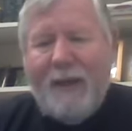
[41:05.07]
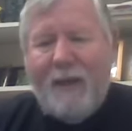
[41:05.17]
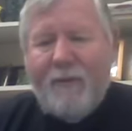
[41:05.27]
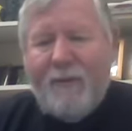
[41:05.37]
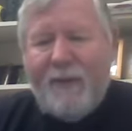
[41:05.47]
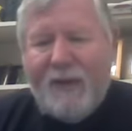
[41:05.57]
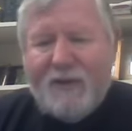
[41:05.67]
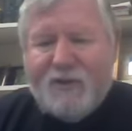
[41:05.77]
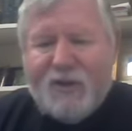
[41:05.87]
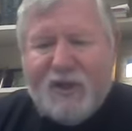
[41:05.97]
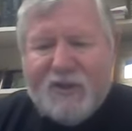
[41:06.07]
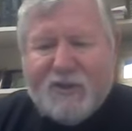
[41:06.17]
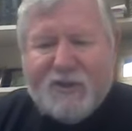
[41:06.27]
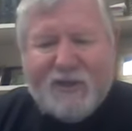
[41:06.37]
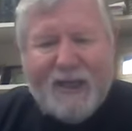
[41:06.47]
other things
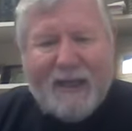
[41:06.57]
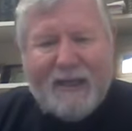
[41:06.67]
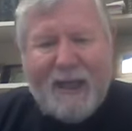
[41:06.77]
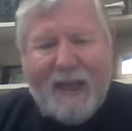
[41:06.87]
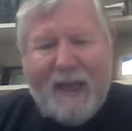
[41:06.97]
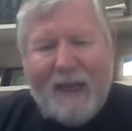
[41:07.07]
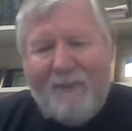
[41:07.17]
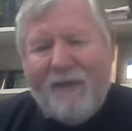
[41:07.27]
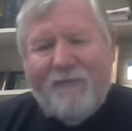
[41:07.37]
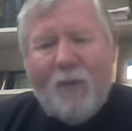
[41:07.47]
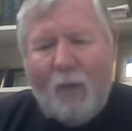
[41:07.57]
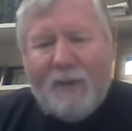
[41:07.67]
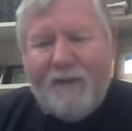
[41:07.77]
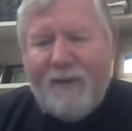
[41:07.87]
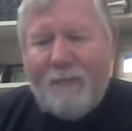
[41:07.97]
Jesus did. If every
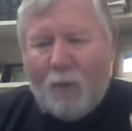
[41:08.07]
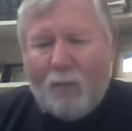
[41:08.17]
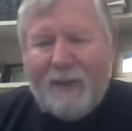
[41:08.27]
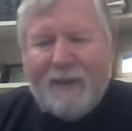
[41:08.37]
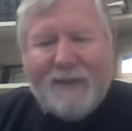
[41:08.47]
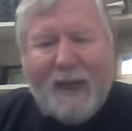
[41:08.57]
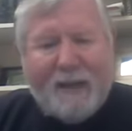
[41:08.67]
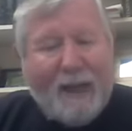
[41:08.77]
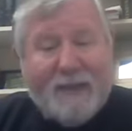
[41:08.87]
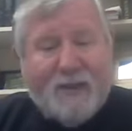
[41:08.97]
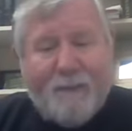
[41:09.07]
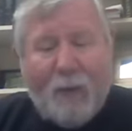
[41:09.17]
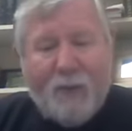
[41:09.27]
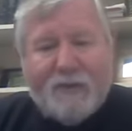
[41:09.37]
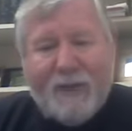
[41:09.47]
one of them were written down, I
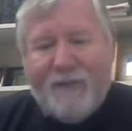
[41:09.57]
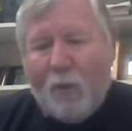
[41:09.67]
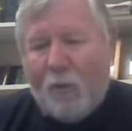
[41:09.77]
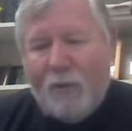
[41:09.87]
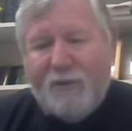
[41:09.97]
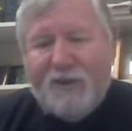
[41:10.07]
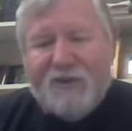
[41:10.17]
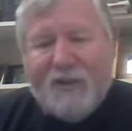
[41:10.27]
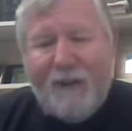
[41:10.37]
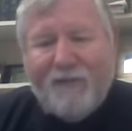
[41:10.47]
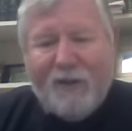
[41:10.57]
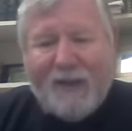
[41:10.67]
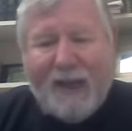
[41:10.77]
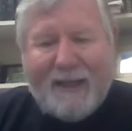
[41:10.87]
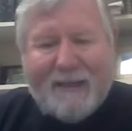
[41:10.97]
suppose that the world itself could
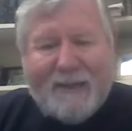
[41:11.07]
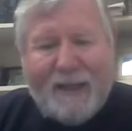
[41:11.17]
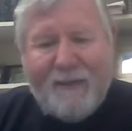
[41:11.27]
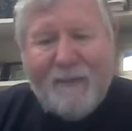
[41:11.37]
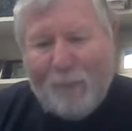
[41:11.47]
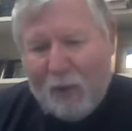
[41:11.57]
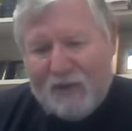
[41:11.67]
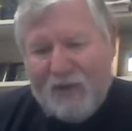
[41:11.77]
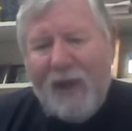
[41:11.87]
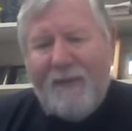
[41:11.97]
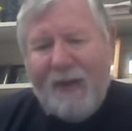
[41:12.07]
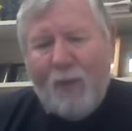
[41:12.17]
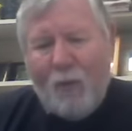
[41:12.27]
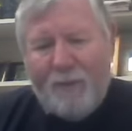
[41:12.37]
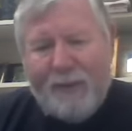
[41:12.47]
not contain the books
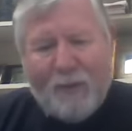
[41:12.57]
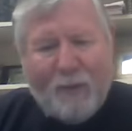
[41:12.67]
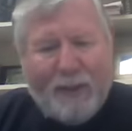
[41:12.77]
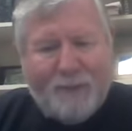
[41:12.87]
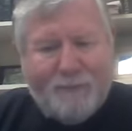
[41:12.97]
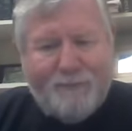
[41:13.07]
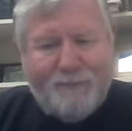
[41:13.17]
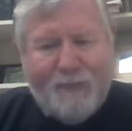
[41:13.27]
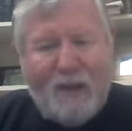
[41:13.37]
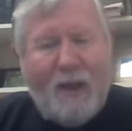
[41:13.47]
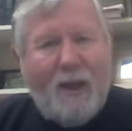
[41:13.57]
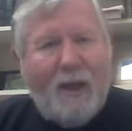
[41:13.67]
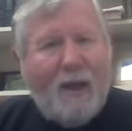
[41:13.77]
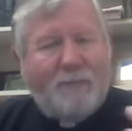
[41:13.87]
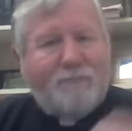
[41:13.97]
that would be written.
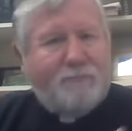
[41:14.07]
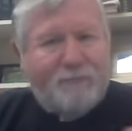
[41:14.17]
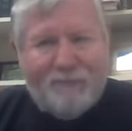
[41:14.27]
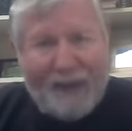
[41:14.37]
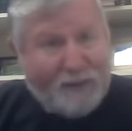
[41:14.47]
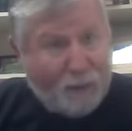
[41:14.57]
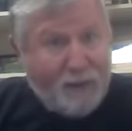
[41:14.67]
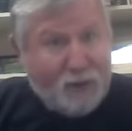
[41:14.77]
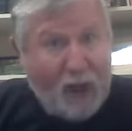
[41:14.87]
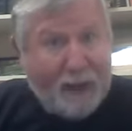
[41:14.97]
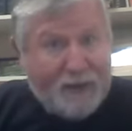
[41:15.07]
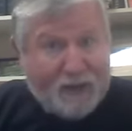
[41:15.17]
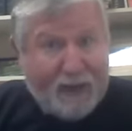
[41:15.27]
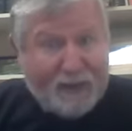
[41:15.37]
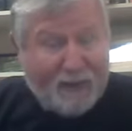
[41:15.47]
That's what John
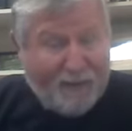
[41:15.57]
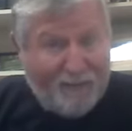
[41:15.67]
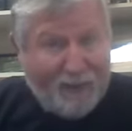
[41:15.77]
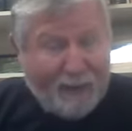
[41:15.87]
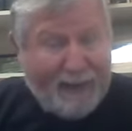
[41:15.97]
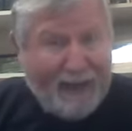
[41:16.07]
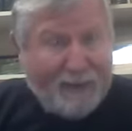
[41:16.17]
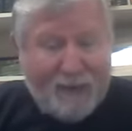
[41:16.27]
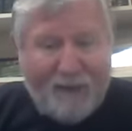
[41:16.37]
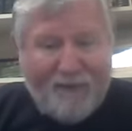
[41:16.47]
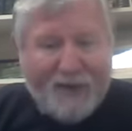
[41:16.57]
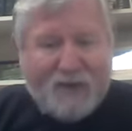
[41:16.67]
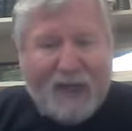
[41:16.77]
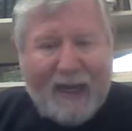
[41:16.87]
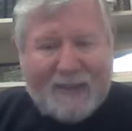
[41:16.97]
says at the very end of
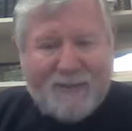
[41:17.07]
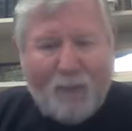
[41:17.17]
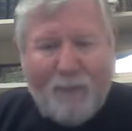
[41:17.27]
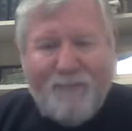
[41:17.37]
his gospel.